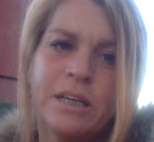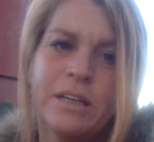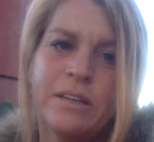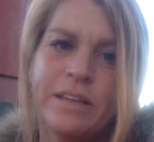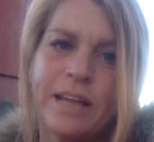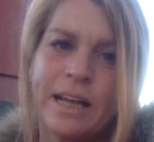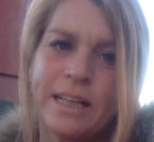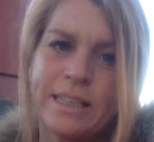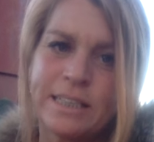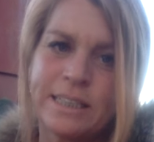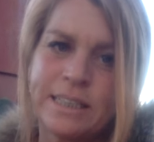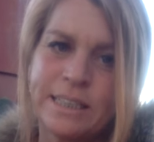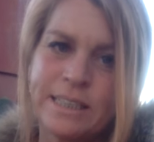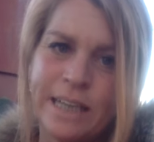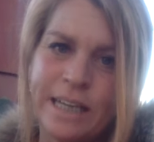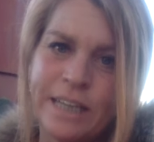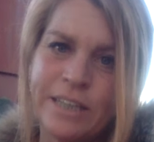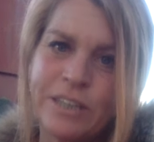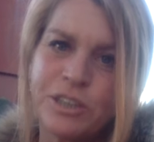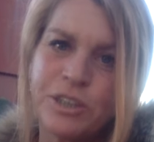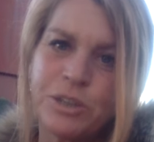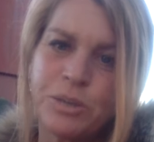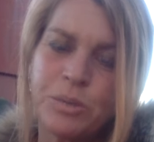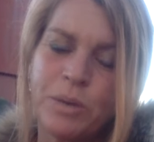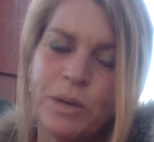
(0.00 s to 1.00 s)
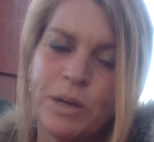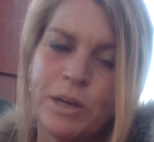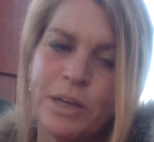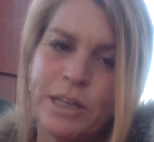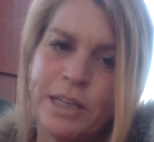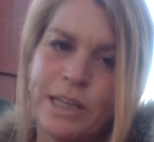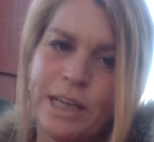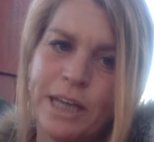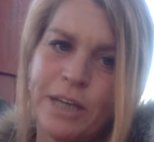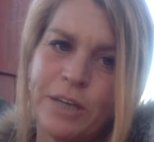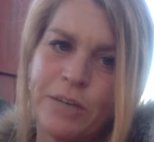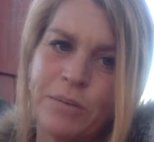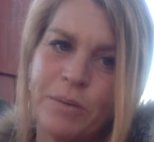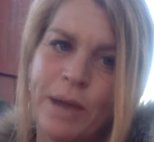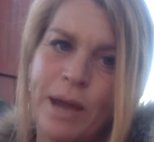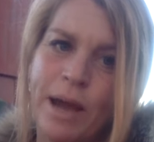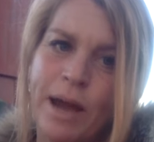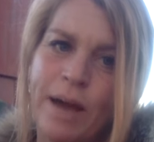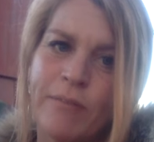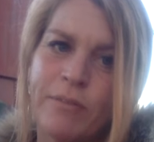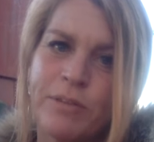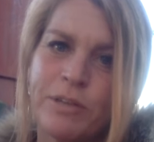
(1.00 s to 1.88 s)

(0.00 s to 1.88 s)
that sanctuary that you have.